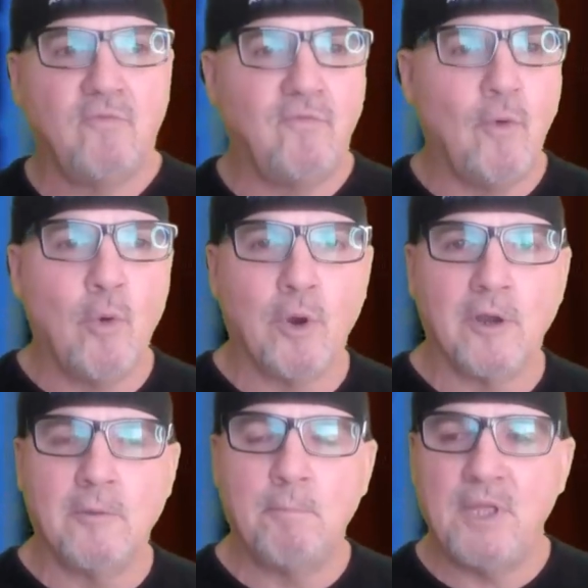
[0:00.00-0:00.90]

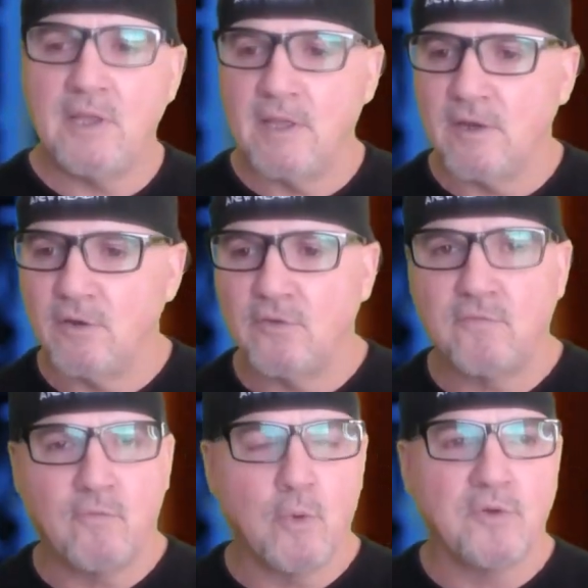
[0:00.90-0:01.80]
for beginners,
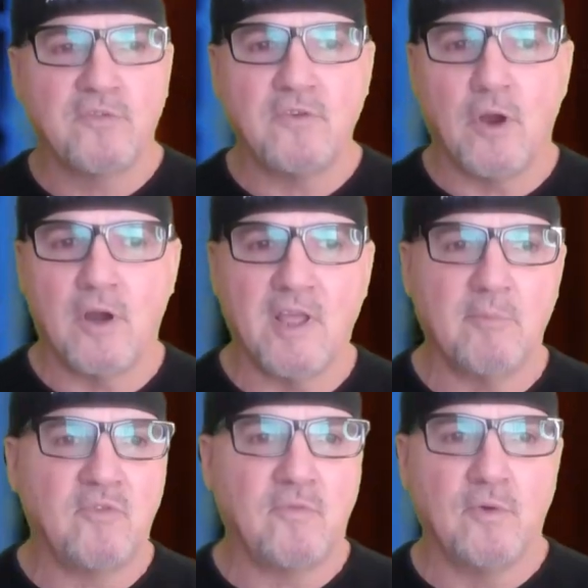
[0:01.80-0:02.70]
for
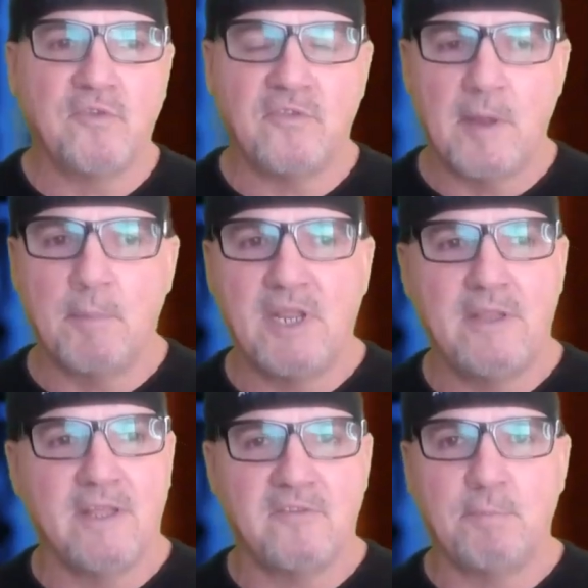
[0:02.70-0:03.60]
startups, for somebody
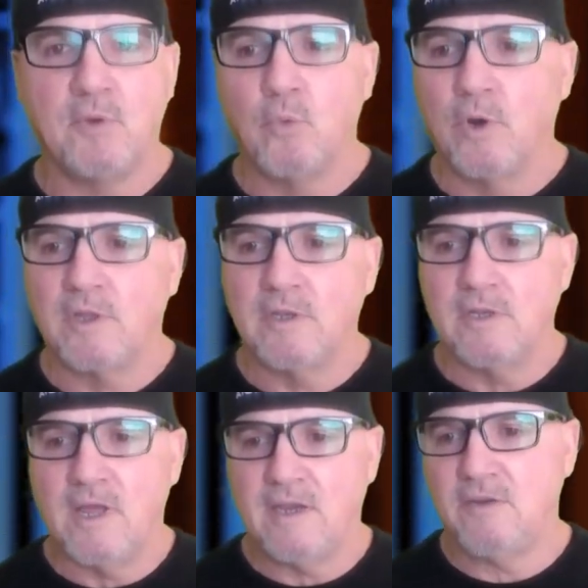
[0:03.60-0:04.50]
that's been working a
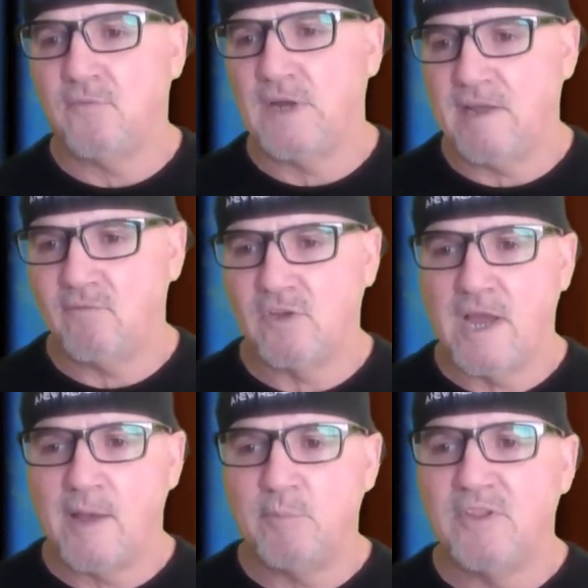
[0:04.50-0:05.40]
nine to five
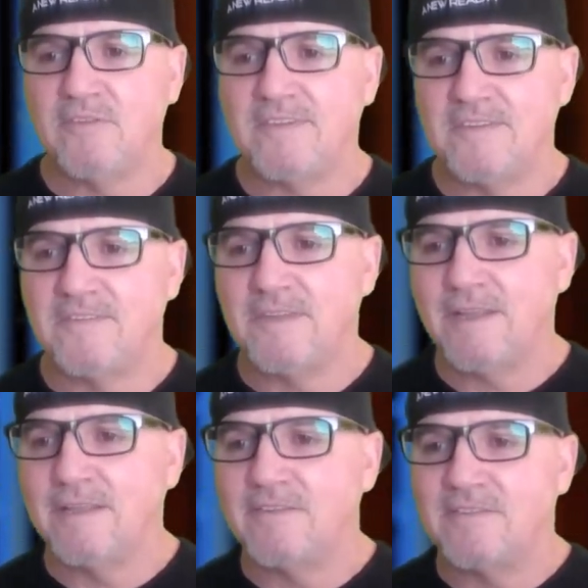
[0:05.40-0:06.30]
job. This is
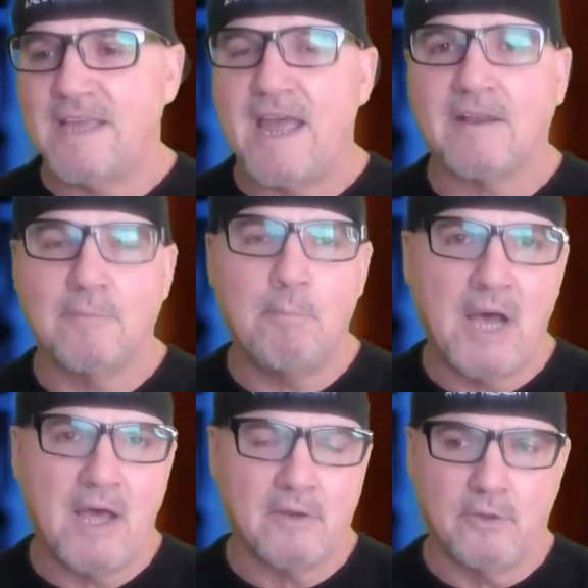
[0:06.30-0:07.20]
the exact
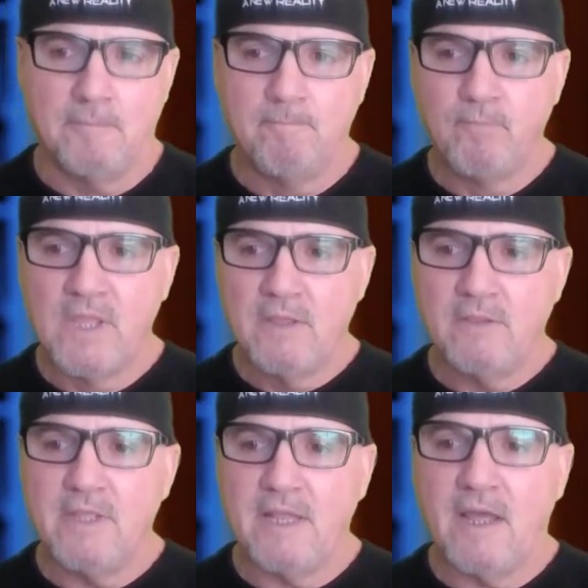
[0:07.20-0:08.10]
model
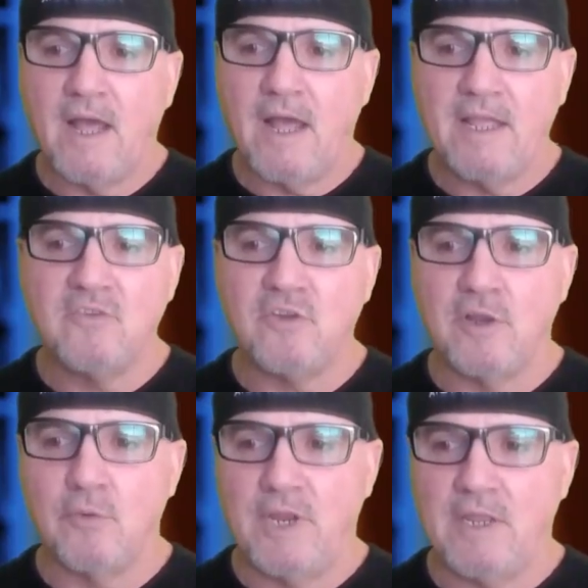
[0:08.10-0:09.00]
that I
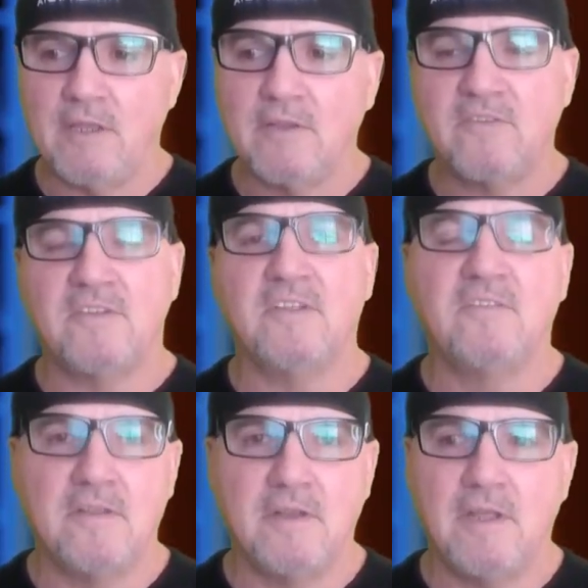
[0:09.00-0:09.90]
generate
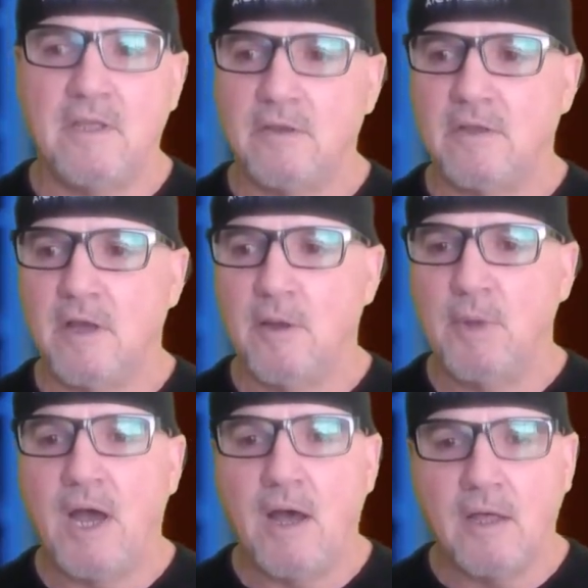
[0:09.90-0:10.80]
consistent
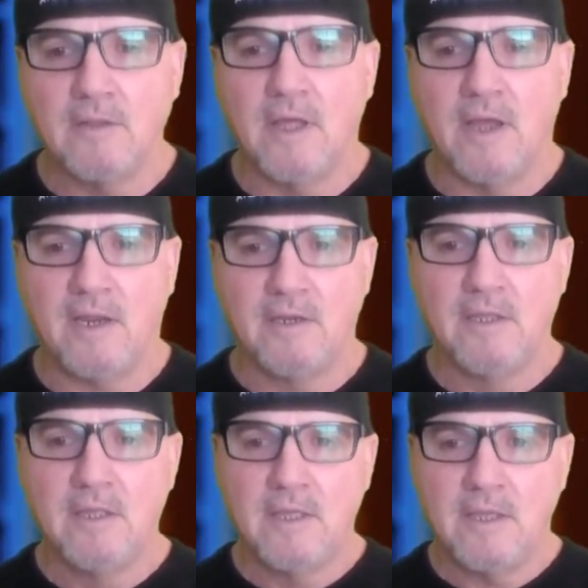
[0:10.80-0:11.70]
income online
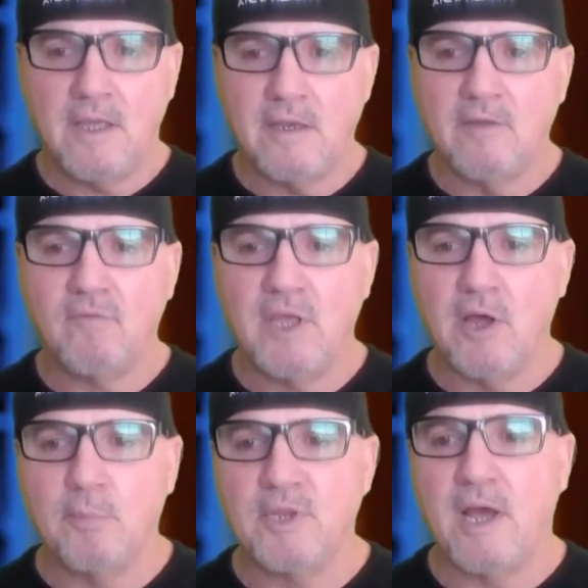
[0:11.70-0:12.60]
and have
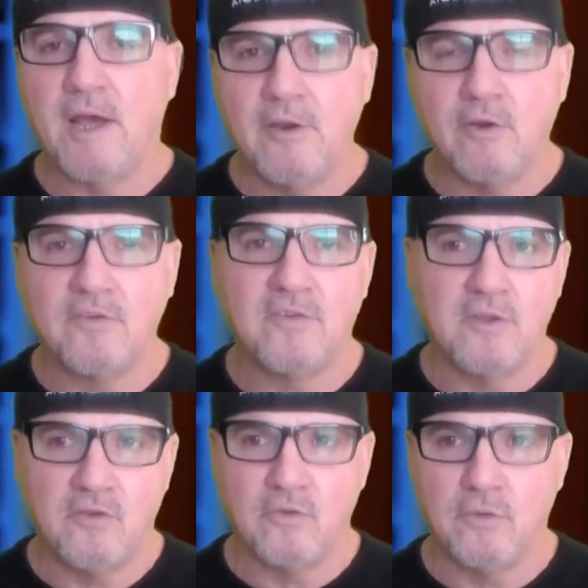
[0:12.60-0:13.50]
helped hundreds
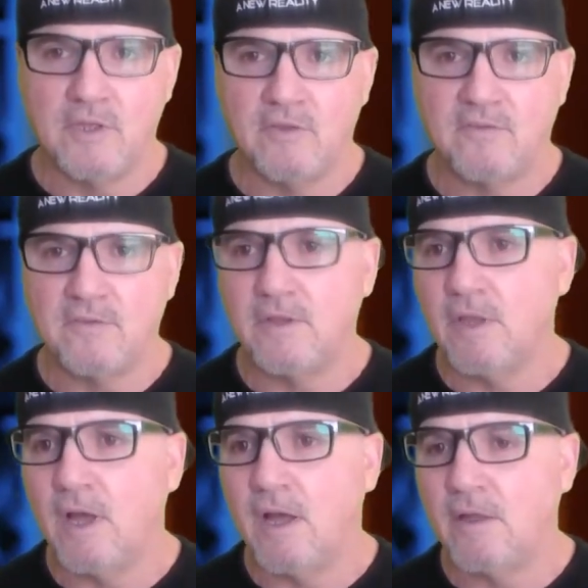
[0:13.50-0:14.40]
do this
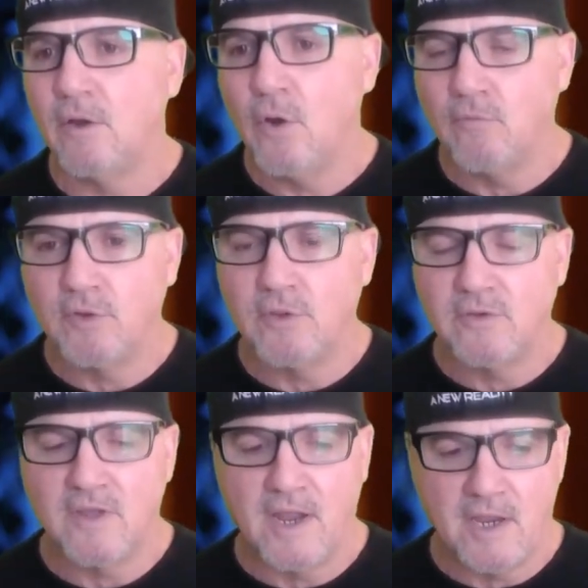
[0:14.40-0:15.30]
uh, over the
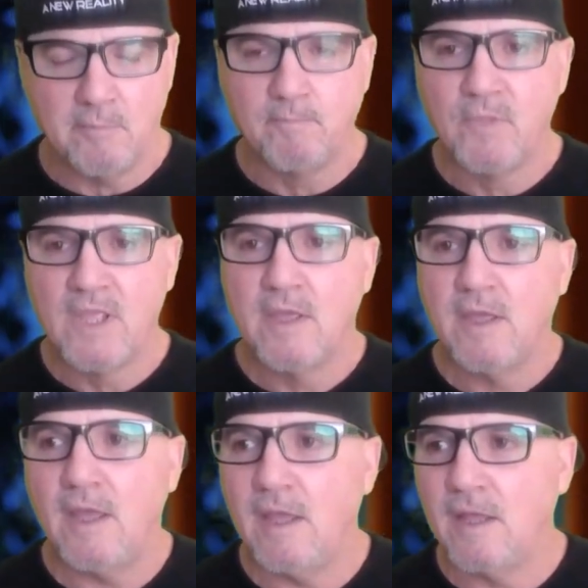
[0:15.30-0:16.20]
time.
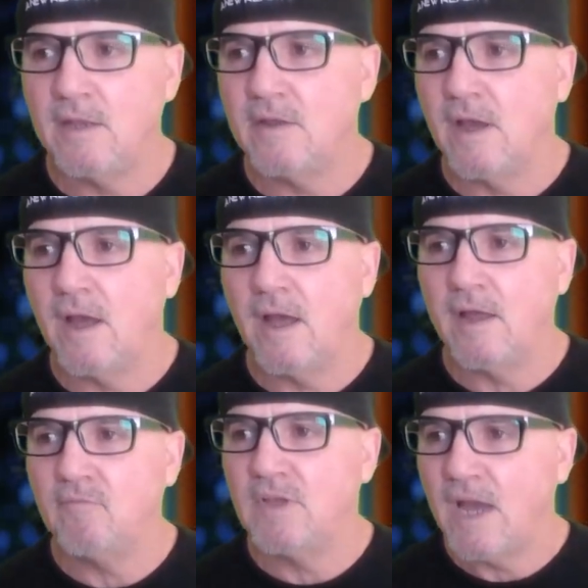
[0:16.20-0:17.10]
And
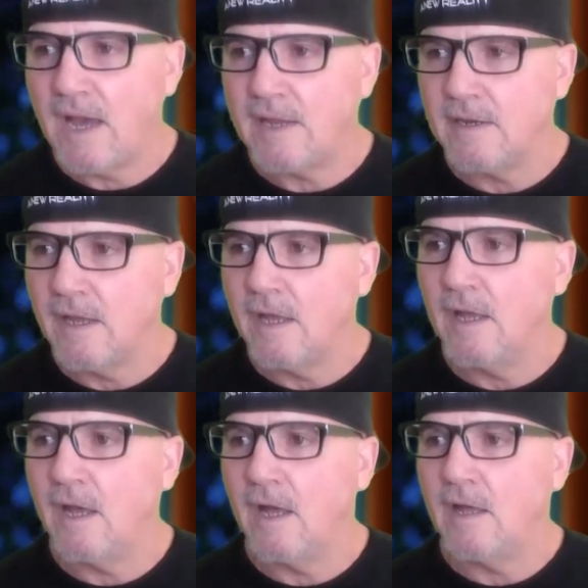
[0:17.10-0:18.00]
I've got,
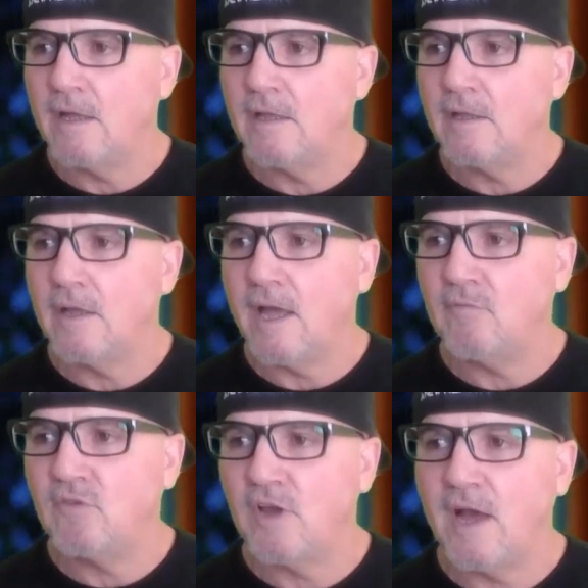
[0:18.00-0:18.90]
uh,
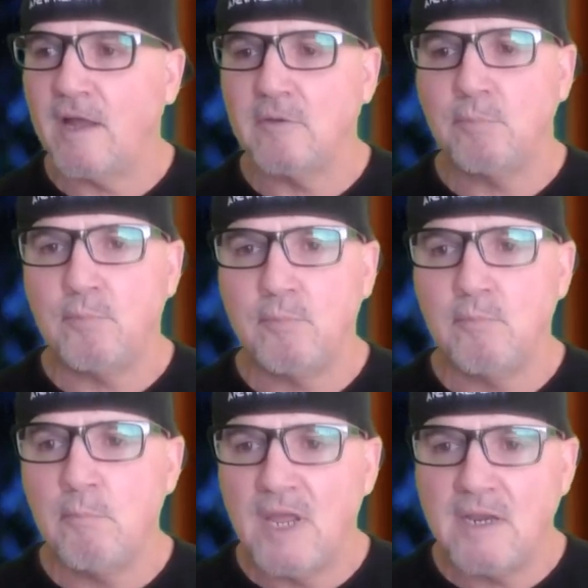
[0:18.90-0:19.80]
I've taught
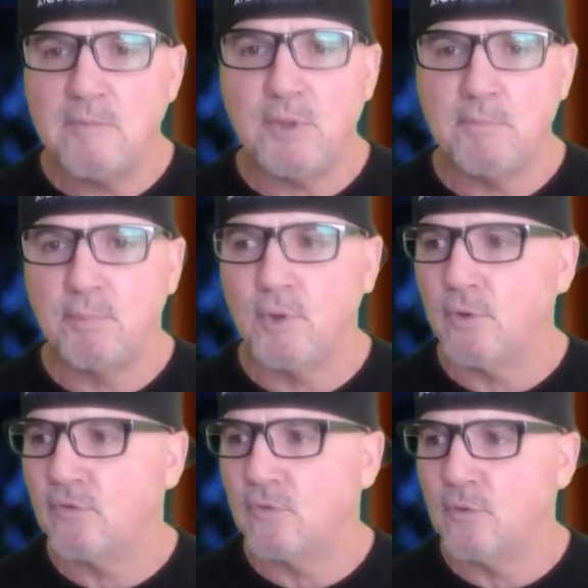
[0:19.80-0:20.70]
many
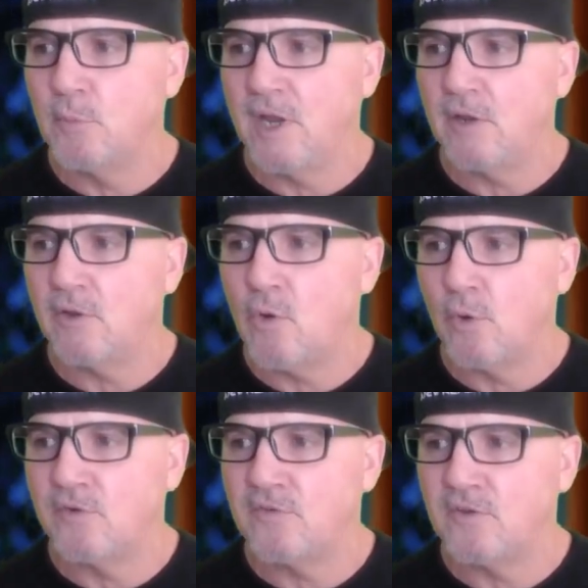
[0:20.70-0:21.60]
people through my
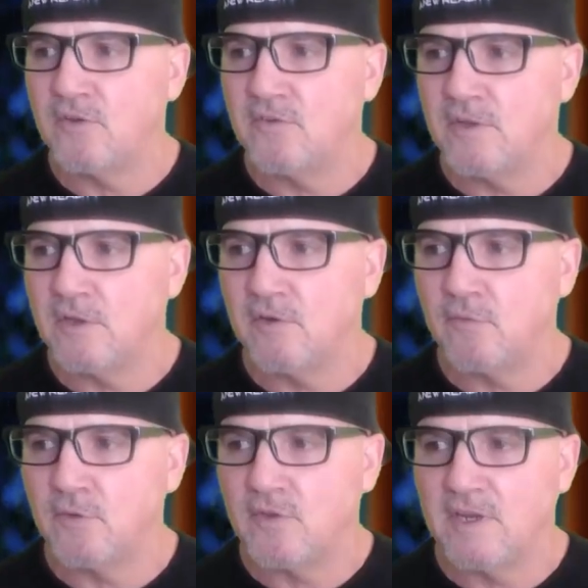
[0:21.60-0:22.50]
courses and
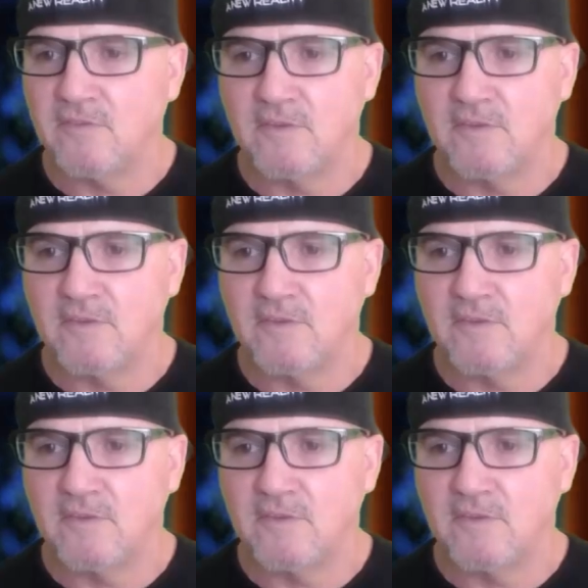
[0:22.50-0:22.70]
different things